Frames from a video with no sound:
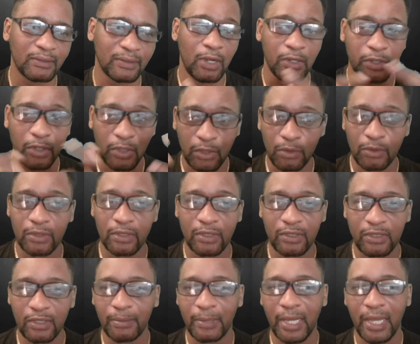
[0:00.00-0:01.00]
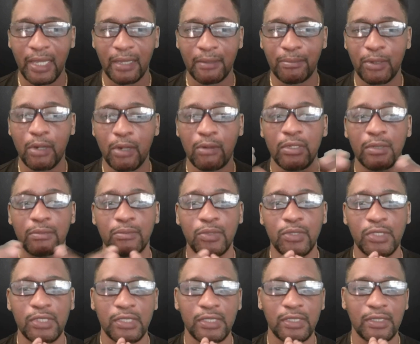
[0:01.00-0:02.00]
Are you using some high-powered
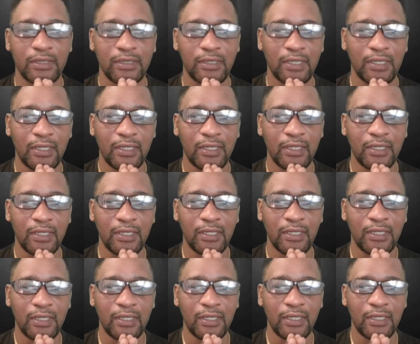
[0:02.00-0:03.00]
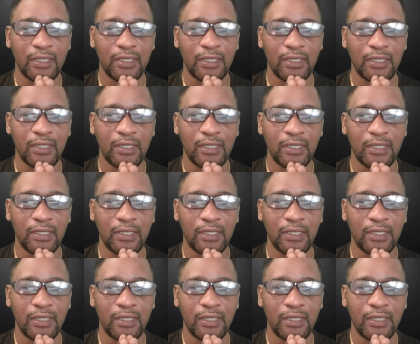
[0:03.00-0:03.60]
machine to get that tree down?